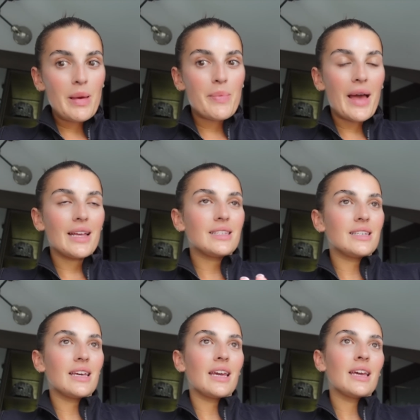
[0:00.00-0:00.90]
bit better
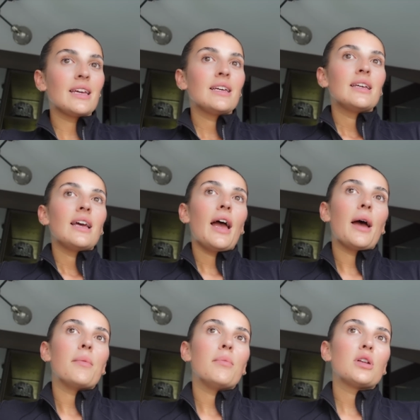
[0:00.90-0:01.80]
today,
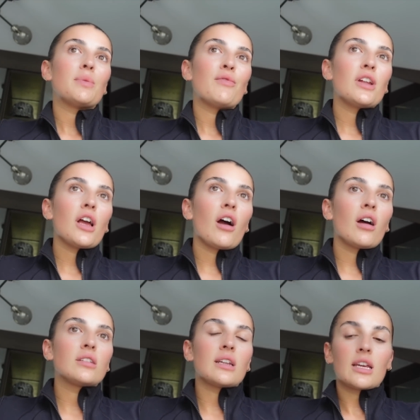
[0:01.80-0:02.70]
um, but it's been really
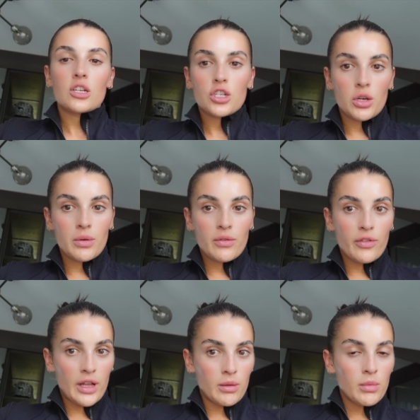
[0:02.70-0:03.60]
hard to like shoot and
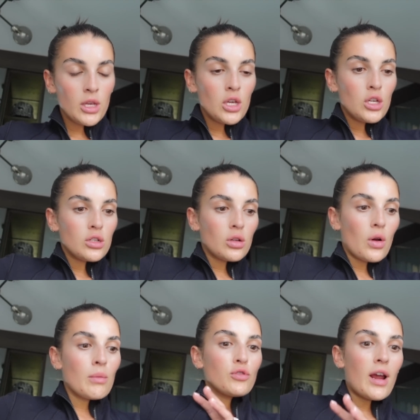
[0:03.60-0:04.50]
film. So
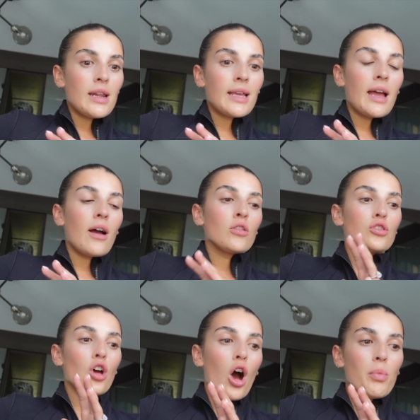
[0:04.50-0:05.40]
I'm trying to get on
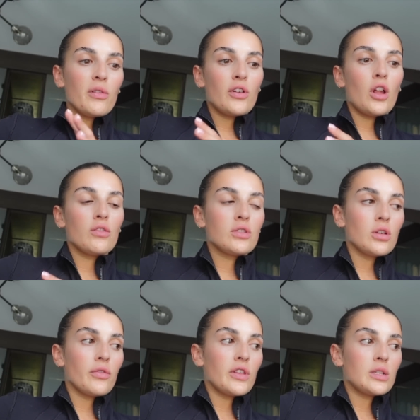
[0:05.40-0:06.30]
top of a lot of
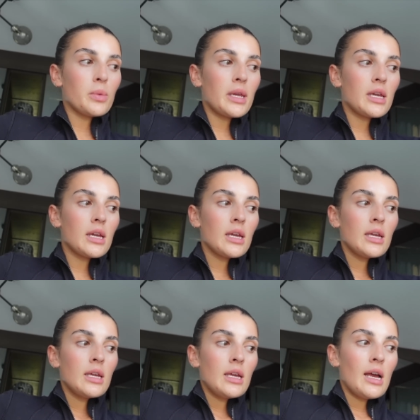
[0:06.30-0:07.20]
stuff this week.
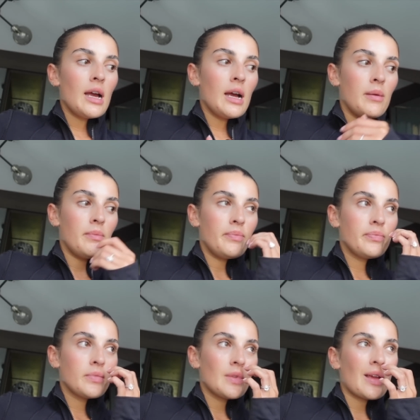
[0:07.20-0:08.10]
Um,
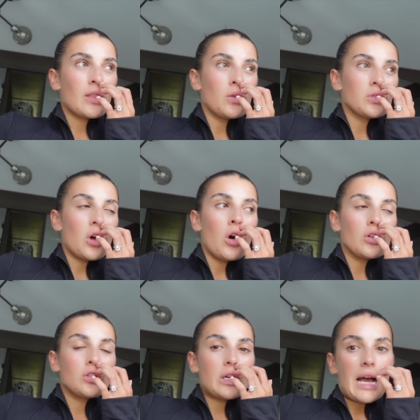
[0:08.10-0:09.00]
like those
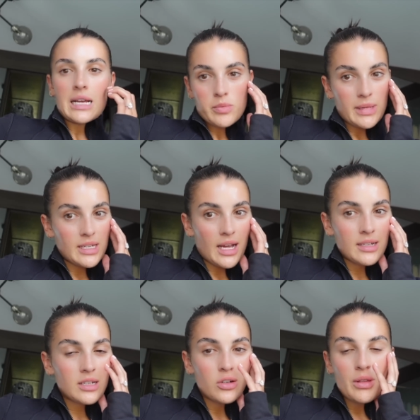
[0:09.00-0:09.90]
odd admin
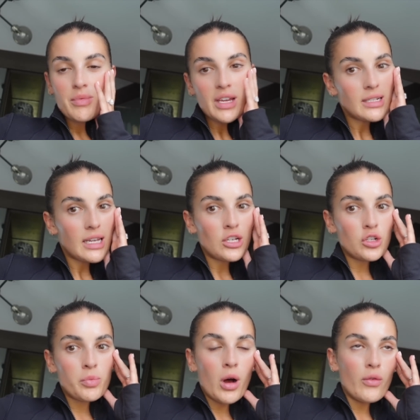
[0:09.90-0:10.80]
tasks, you know, them things that you
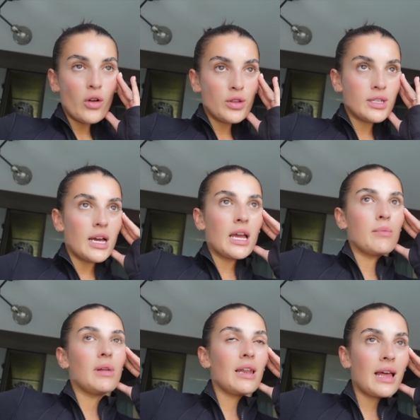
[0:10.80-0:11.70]
just put off all the
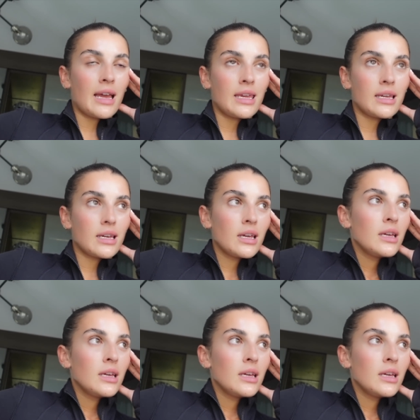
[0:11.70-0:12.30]
time, like